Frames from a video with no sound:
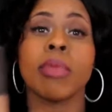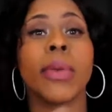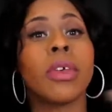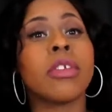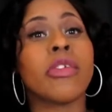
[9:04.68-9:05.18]

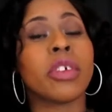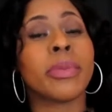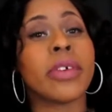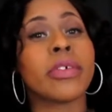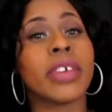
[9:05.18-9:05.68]
Maybe use it for
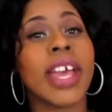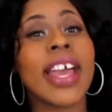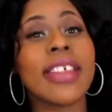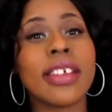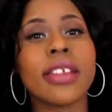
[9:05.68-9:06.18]
special
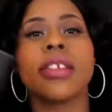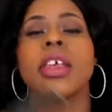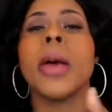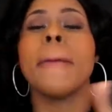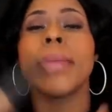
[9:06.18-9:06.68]
occasions,
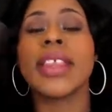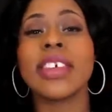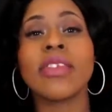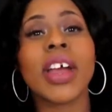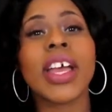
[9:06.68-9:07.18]
but
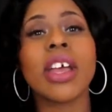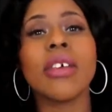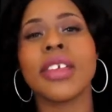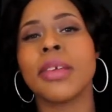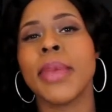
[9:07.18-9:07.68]
this right here
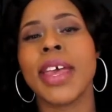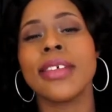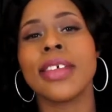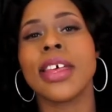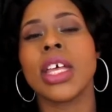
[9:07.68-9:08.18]
is
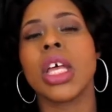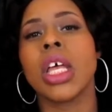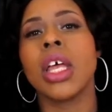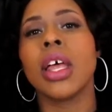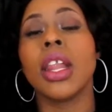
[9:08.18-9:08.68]
amazing.
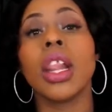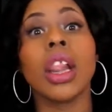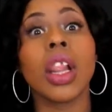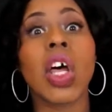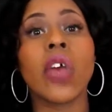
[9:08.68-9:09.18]

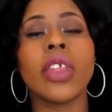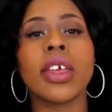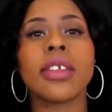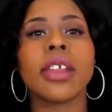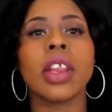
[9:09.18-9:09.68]
Love
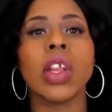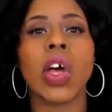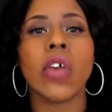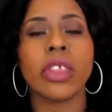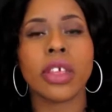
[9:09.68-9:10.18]
this,
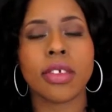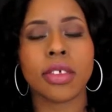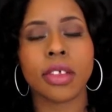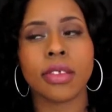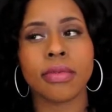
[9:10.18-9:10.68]
love this.
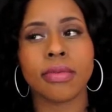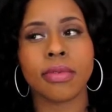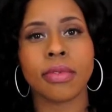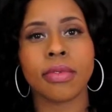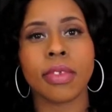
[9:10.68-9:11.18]

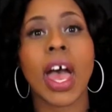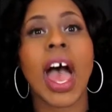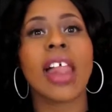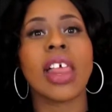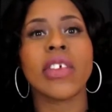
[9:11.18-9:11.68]

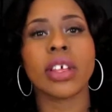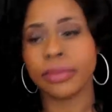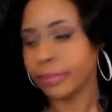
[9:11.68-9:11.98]
I love it.